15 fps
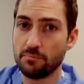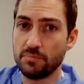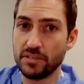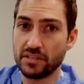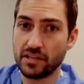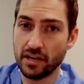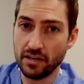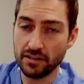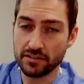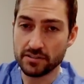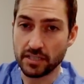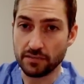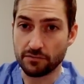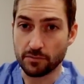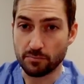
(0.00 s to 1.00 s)

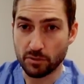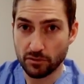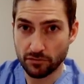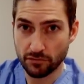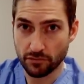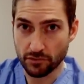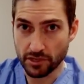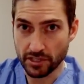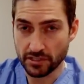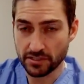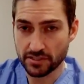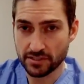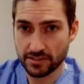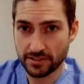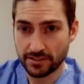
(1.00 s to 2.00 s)
because if it
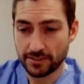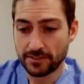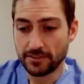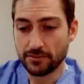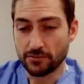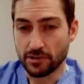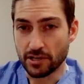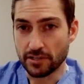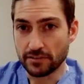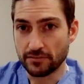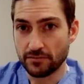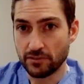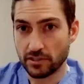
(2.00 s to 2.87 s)
perforates, right?